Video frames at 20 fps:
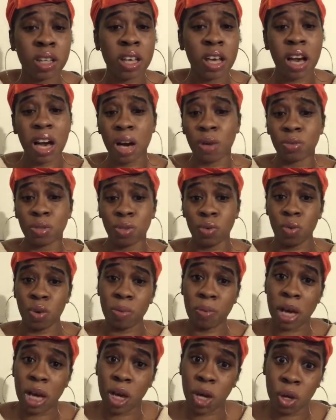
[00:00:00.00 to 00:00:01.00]
I was doing
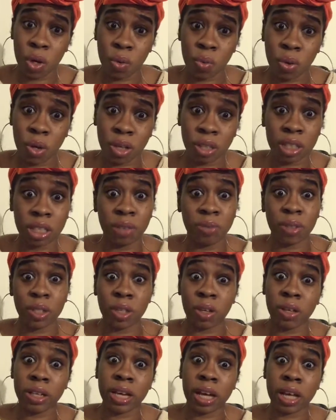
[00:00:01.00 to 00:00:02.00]
my homework, even
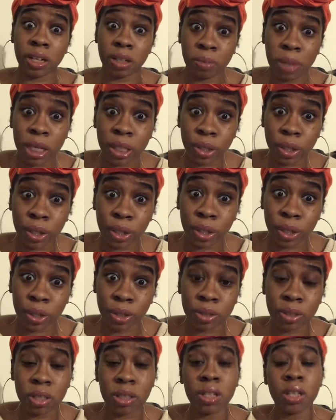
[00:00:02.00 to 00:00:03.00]
though it got on my
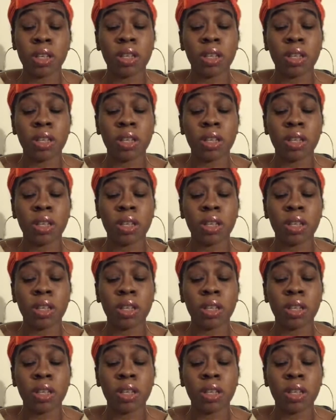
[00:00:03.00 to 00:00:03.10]
nerves.